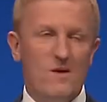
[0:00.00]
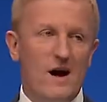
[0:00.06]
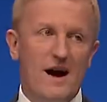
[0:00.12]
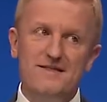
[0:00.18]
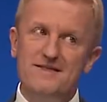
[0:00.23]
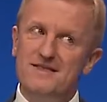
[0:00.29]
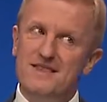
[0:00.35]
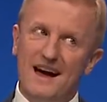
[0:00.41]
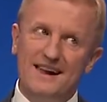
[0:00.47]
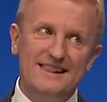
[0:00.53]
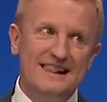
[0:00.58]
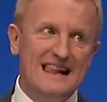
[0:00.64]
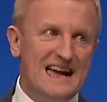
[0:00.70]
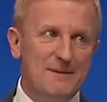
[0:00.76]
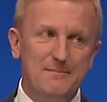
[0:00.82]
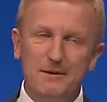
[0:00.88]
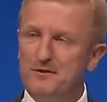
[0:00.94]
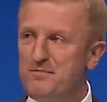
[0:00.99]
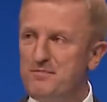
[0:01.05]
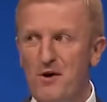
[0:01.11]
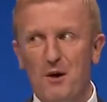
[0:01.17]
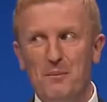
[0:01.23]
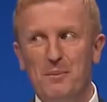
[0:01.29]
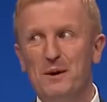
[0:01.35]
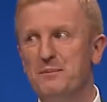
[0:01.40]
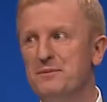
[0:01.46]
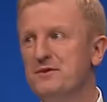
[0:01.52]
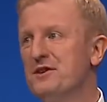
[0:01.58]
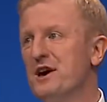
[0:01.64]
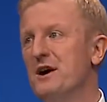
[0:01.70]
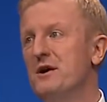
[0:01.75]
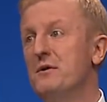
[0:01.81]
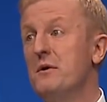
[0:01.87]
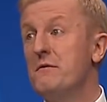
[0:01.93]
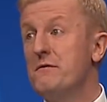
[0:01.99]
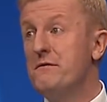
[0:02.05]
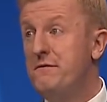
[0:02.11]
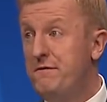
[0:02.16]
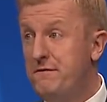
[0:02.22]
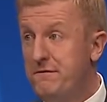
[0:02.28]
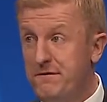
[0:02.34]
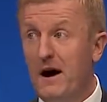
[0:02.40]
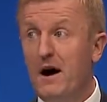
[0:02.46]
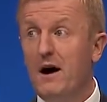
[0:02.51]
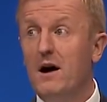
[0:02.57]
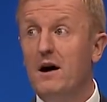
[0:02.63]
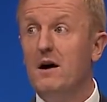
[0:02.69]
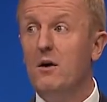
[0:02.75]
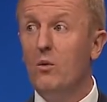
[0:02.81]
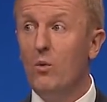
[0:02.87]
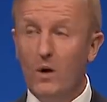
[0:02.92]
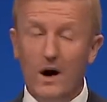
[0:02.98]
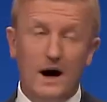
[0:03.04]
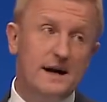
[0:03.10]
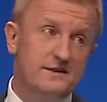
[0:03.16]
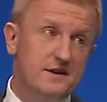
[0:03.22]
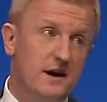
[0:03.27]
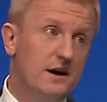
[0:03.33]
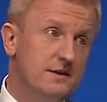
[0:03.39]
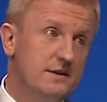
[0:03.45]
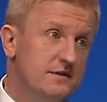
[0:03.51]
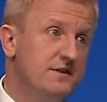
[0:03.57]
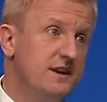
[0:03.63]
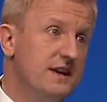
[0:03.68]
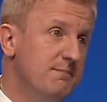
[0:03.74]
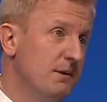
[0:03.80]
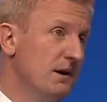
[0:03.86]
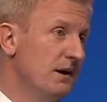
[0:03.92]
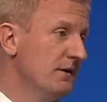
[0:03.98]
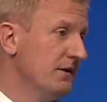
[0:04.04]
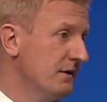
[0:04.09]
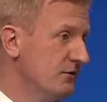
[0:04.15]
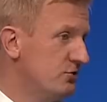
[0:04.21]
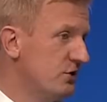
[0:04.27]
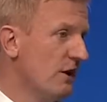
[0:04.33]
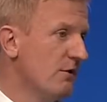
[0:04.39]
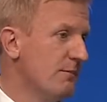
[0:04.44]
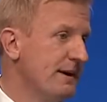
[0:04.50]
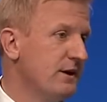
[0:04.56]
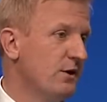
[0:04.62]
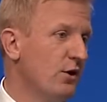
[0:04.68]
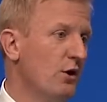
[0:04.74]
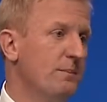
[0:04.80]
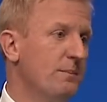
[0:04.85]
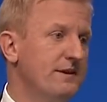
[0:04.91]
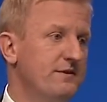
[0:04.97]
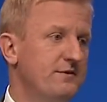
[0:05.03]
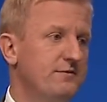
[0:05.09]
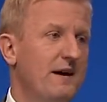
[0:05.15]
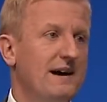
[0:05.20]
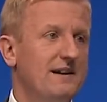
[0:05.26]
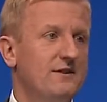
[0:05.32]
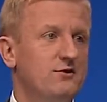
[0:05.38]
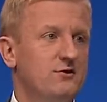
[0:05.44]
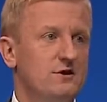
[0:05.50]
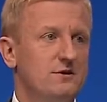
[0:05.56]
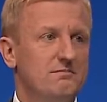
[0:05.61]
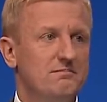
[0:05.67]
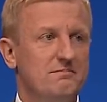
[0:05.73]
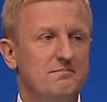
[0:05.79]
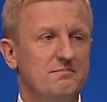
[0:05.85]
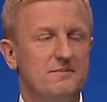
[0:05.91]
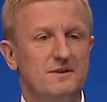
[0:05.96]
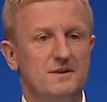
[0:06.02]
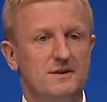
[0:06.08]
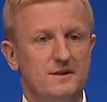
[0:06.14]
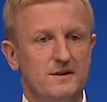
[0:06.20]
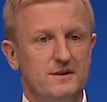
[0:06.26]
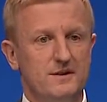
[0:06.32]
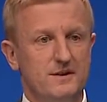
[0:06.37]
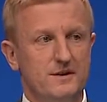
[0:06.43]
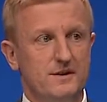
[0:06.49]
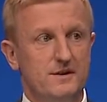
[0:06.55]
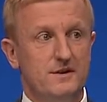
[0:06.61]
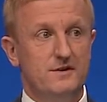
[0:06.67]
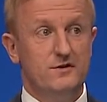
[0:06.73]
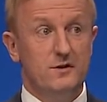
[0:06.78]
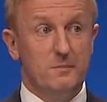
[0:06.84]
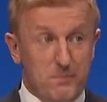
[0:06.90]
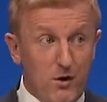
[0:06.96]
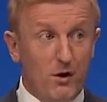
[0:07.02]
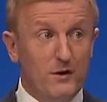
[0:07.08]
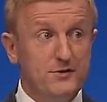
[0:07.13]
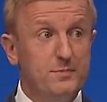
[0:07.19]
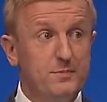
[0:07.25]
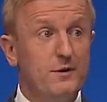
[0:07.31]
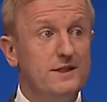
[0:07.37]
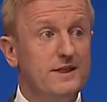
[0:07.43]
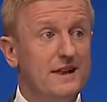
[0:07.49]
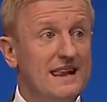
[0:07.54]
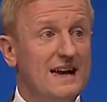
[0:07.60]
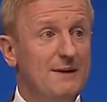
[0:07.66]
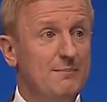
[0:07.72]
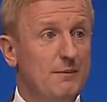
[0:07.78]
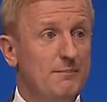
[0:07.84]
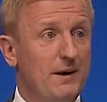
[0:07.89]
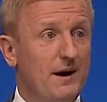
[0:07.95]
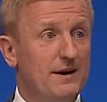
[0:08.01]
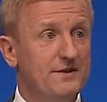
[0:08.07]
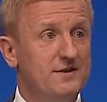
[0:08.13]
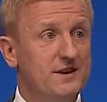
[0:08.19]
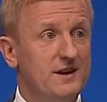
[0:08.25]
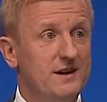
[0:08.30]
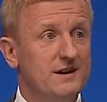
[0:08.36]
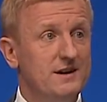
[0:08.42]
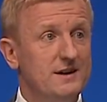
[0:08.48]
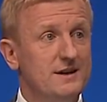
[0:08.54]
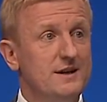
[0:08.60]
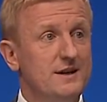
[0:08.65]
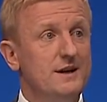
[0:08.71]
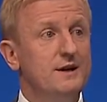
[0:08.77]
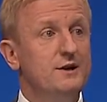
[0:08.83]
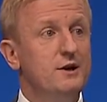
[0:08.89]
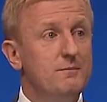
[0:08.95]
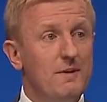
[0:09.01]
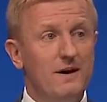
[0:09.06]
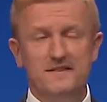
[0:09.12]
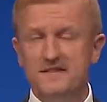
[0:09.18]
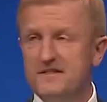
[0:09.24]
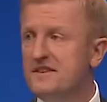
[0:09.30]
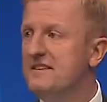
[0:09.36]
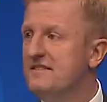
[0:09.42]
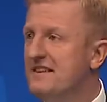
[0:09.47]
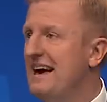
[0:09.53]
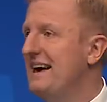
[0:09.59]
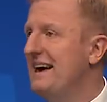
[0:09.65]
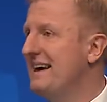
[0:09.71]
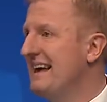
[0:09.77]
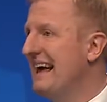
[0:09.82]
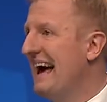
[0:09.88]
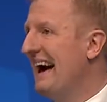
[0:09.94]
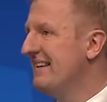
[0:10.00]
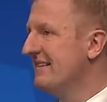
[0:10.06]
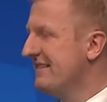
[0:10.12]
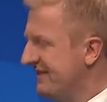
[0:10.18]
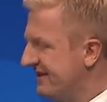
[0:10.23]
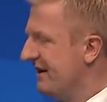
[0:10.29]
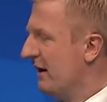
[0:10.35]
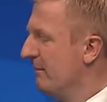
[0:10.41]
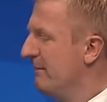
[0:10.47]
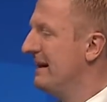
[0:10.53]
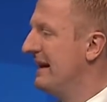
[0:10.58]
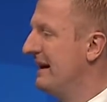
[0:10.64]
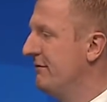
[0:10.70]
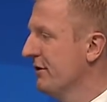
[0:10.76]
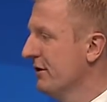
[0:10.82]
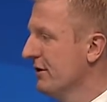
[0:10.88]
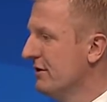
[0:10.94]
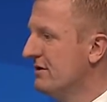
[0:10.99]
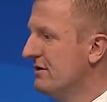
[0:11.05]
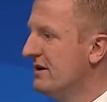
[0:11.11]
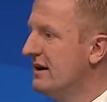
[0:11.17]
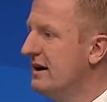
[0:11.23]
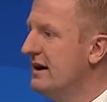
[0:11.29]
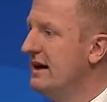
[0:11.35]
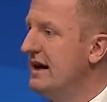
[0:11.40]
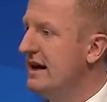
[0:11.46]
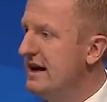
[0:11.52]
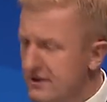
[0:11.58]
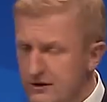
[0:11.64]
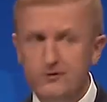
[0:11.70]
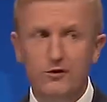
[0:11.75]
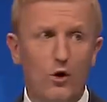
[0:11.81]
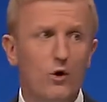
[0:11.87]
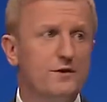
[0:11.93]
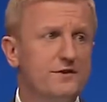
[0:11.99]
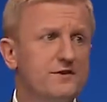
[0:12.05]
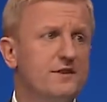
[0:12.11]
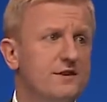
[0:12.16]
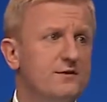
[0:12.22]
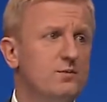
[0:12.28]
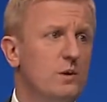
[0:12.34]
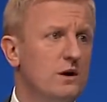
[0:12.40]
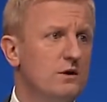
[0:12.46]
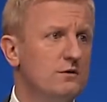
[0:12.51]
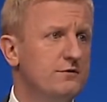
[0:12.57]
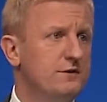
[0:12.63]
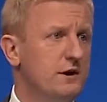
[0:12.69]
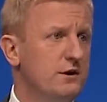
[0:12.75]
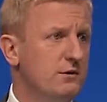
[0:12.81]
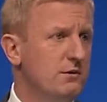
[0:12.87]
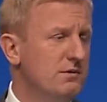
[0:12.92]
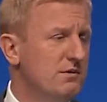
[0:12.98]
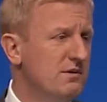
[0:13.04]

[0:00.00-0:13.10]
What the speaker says: And Labour's problems go far wider and deeper than Jeremy Corbyn's faction. To prosper in the Labour Party, you must today, at some level, endorse this worldview.